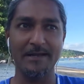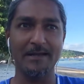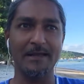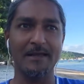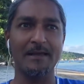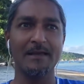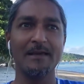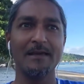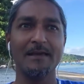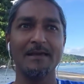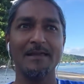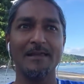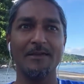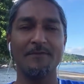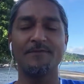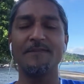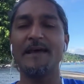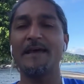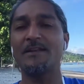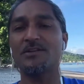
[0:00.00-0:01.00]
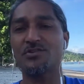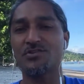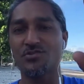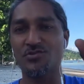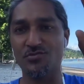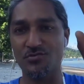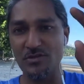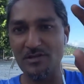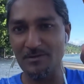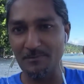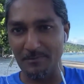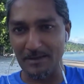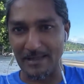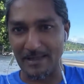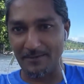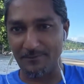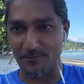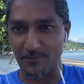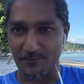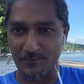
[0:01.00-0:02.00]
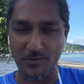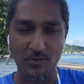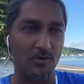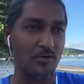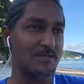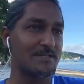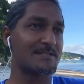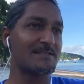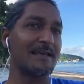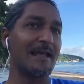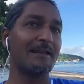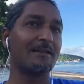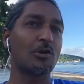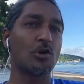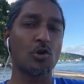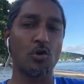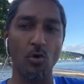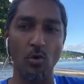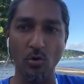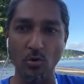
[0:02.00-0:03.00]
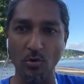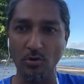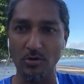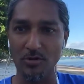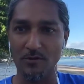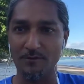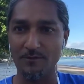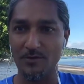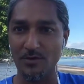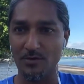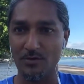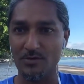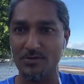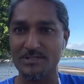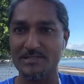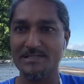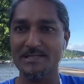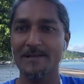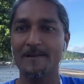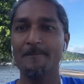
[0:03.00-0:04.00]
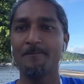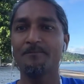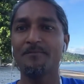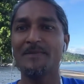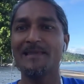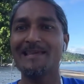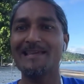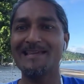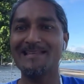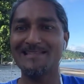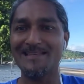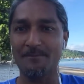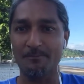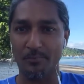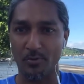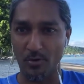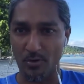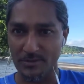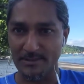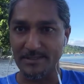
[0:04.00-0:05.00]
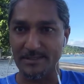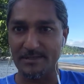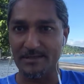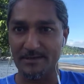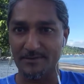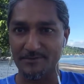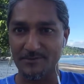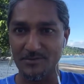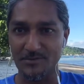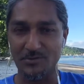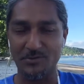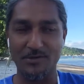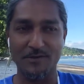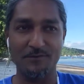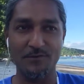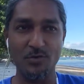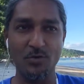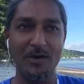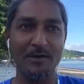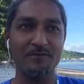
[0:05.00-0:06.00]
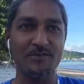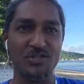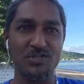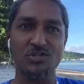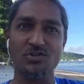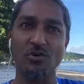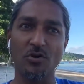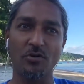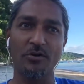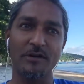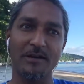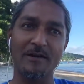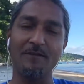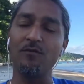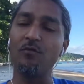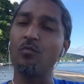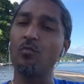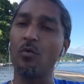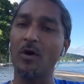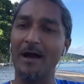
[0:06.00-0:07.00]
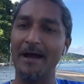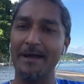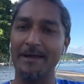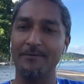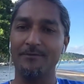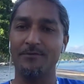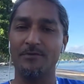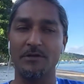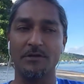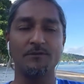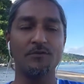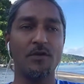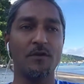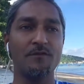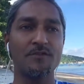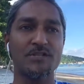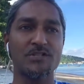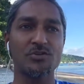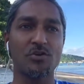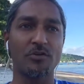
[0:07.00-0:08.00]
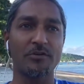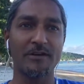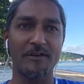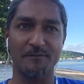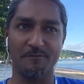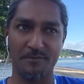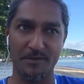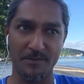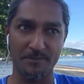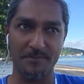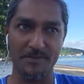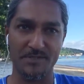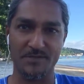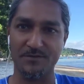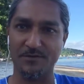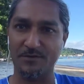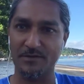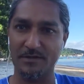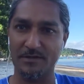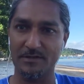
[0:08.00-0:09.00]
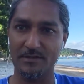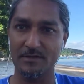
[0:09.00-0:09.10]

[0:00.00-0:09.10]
Like if that dream life of yours, that goal of yours is important enough to you, if you have a strong enough why for it, if you have a strong enough purpose for it,